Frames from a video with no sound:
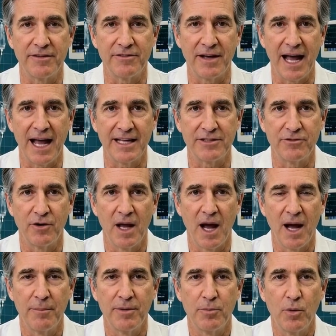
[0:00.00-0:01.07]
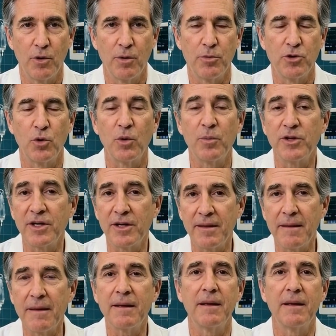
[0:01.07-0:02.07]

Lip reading: fats for optimal absorption,